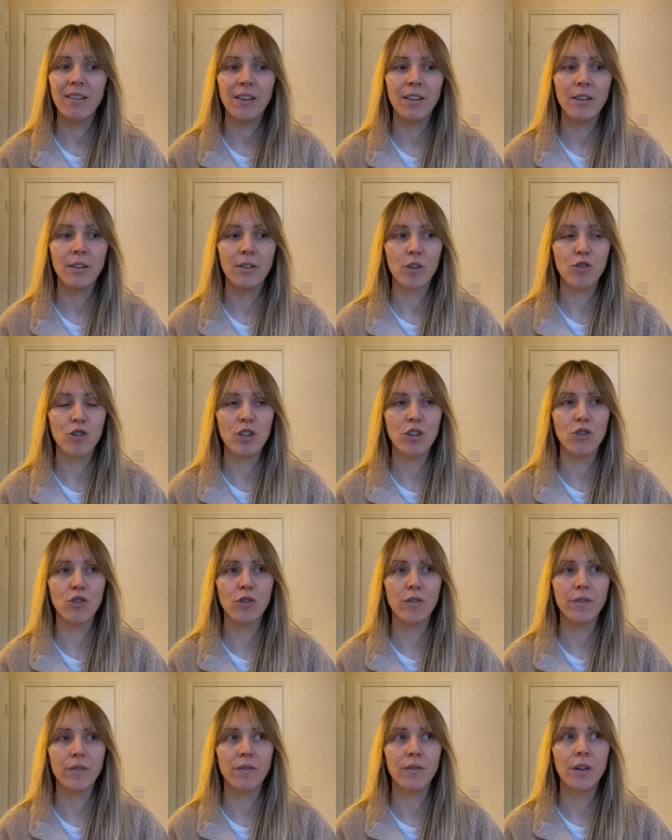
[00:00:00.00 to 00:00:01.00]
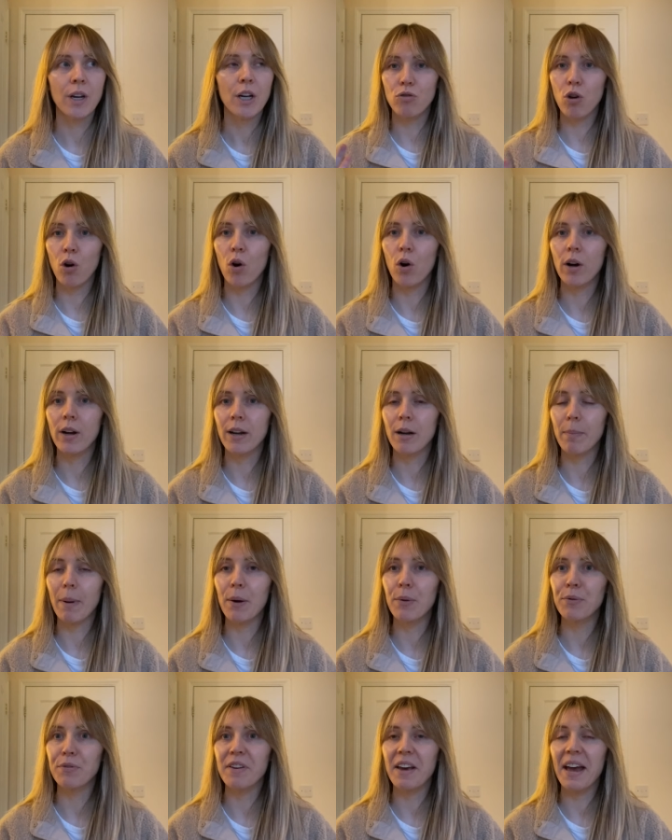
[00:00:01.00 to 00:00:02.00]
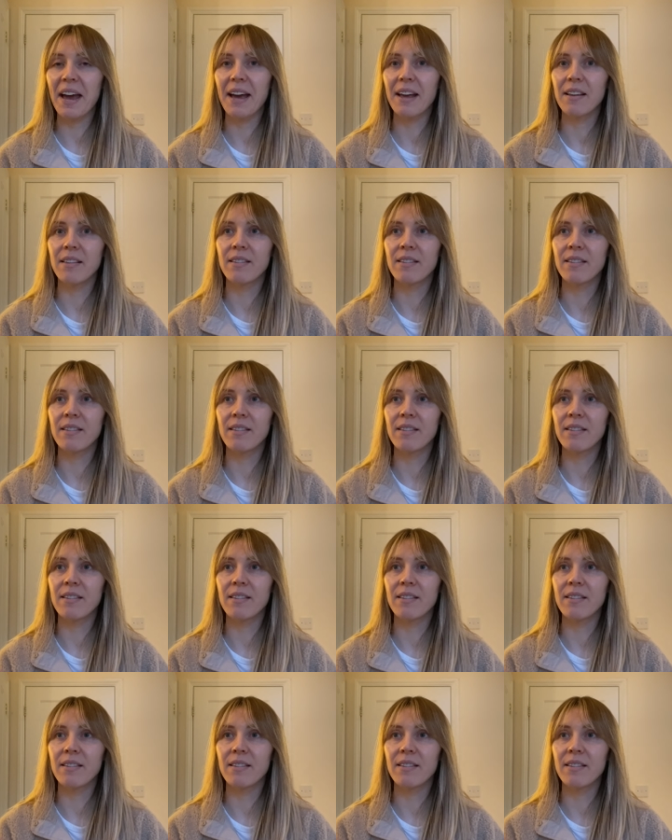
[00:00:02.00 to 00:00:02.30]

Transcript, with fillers: And she's just talking about her